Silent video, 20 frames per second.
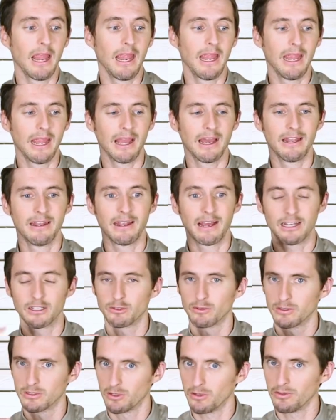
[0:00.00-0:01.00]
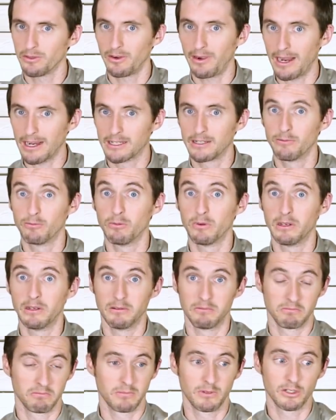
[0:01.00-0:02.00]
And as a result, they're active
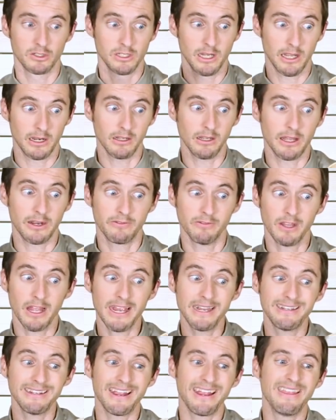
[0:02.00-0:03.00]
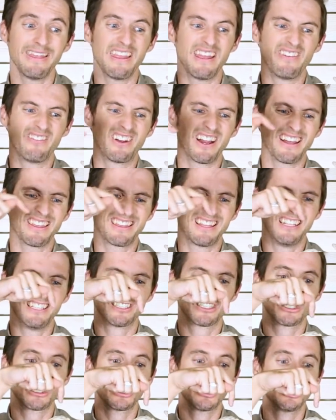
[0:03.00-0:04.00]
when there's not a lot of light, and they've got
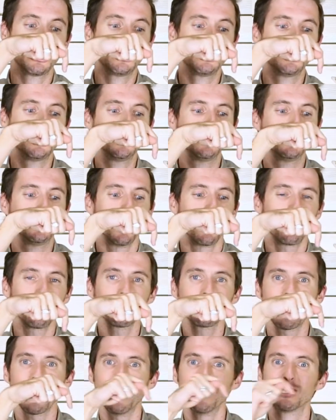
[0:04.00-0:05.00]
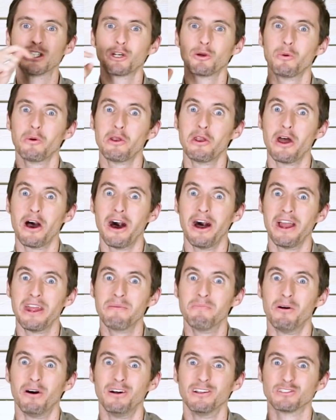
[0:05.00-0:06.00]
these gargantuan
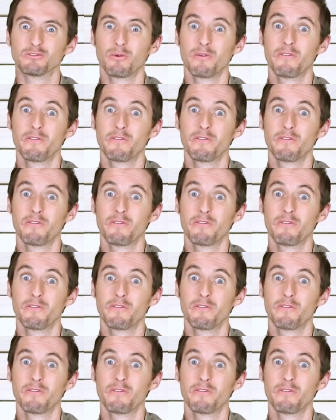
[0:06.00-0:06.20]
eyeballs